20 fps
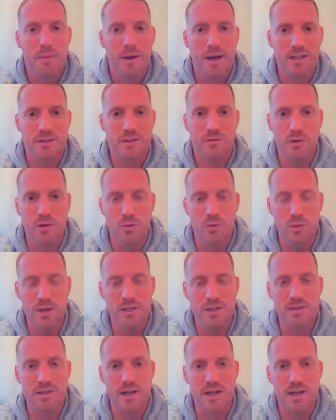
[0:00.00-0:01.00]
past few
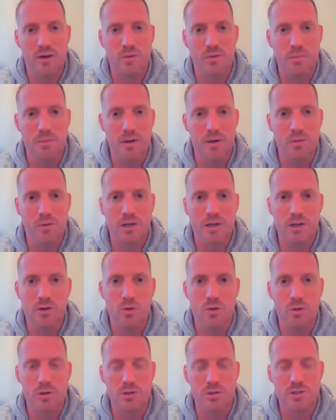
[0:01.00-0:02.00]
weeks and how we might want to
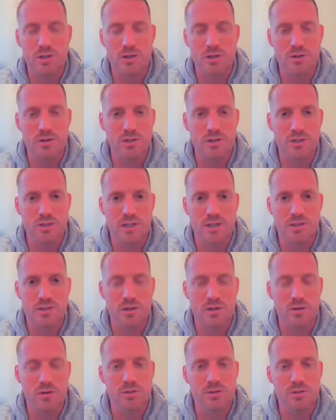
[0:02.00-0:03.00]
quarter turn or adjust
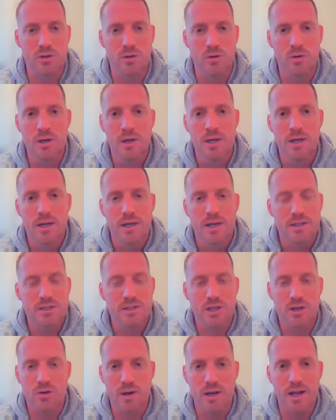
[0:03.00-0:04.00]
those. So it's
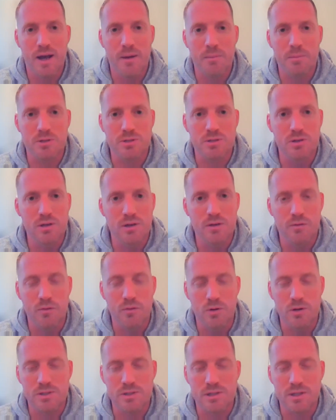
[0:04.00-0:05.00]
a great opportunity
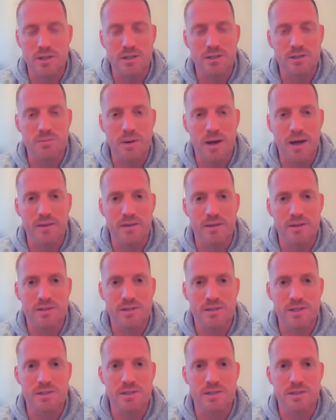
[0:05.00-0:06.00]
for us at this spot in the
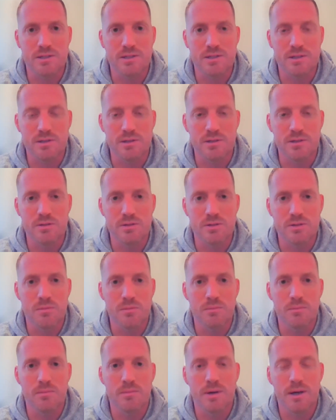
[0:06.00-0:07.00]
season to do
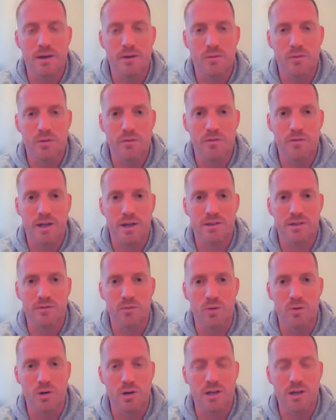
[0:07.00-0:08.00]
some uh, reflective
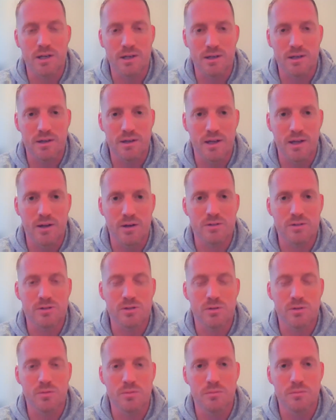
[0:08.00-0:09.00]
work and, and
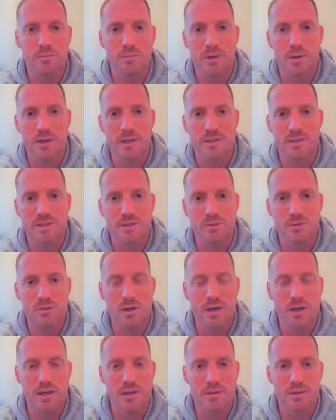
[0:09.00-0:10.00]
also put it to
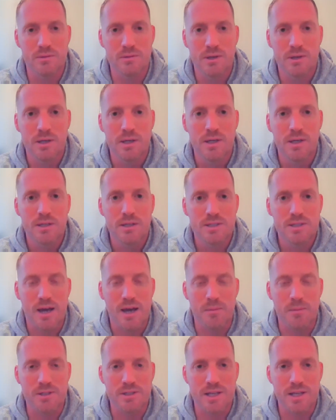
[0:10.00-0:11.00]
uh,
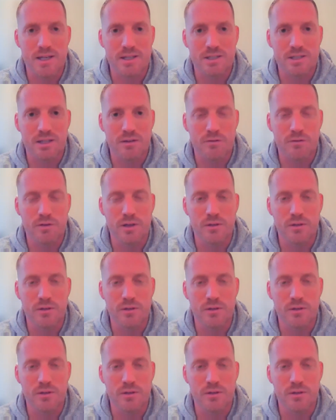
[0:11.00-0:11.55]
time on task on the